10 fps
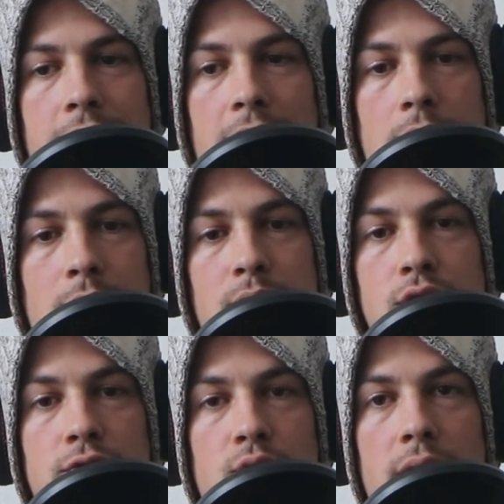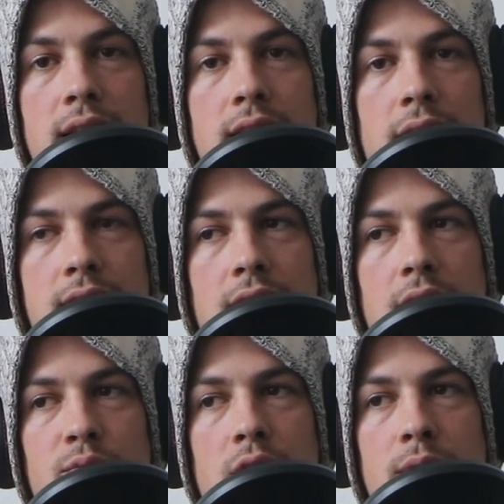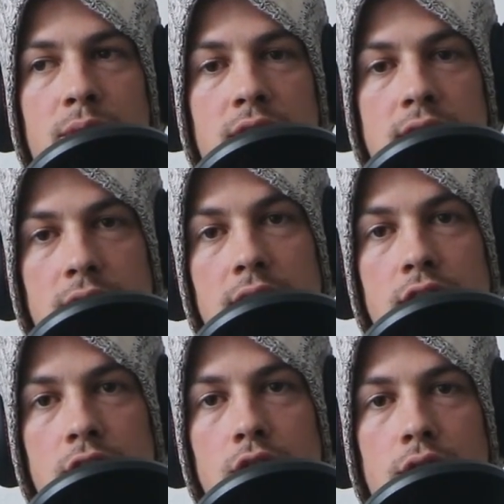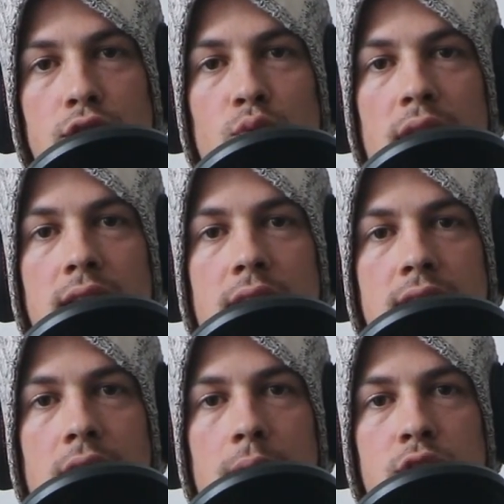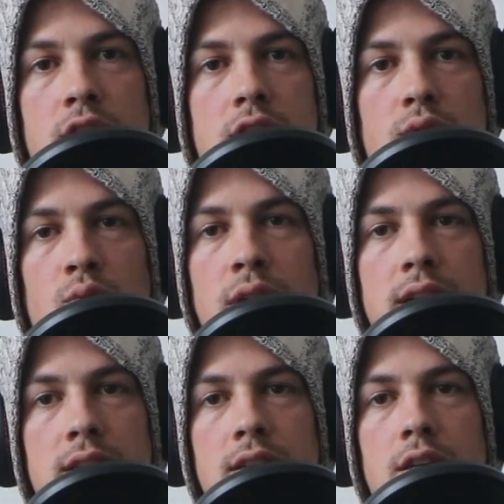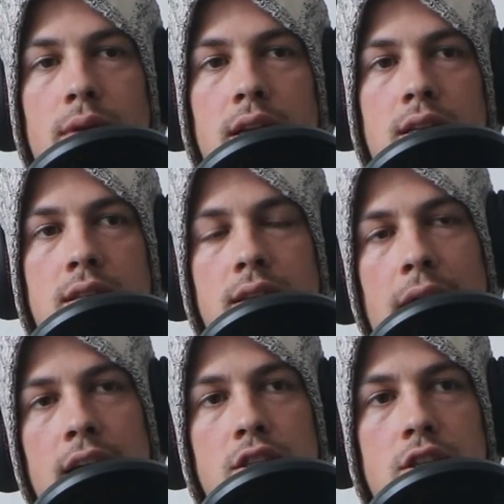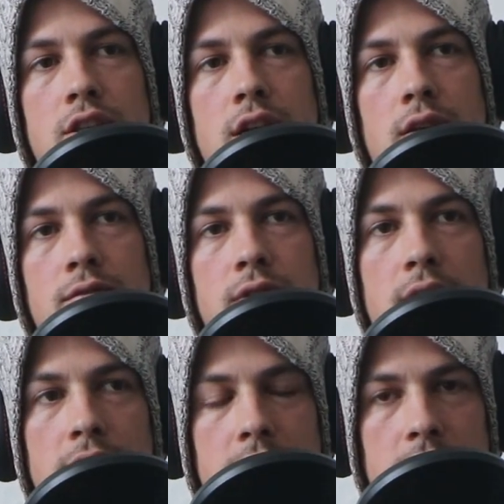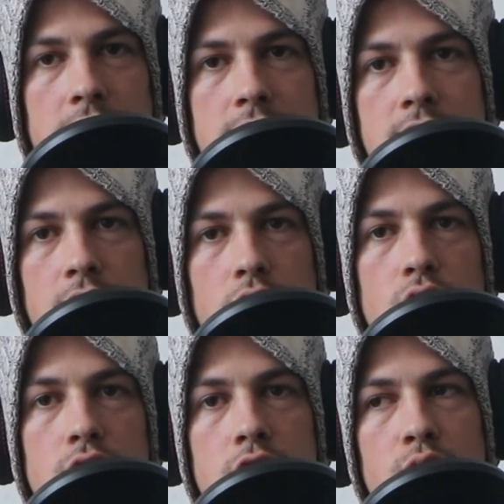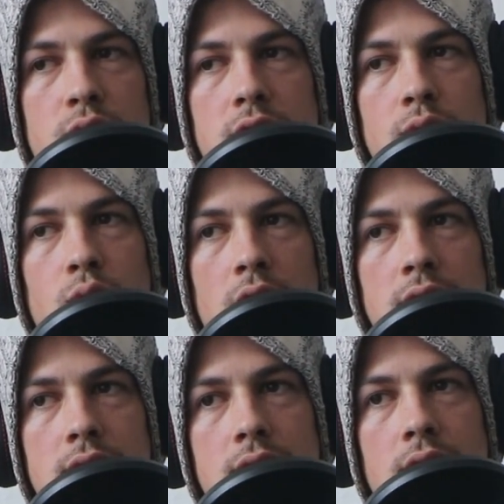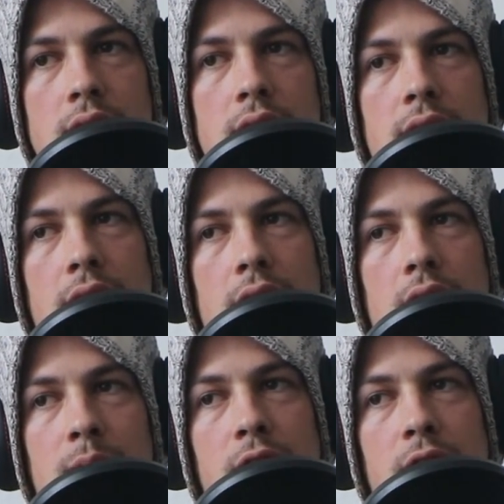and maybe you've waited that time, right? Maybe this is you and you waited that time, just reconsider, right? Ask yourself, is this a goal you really want? And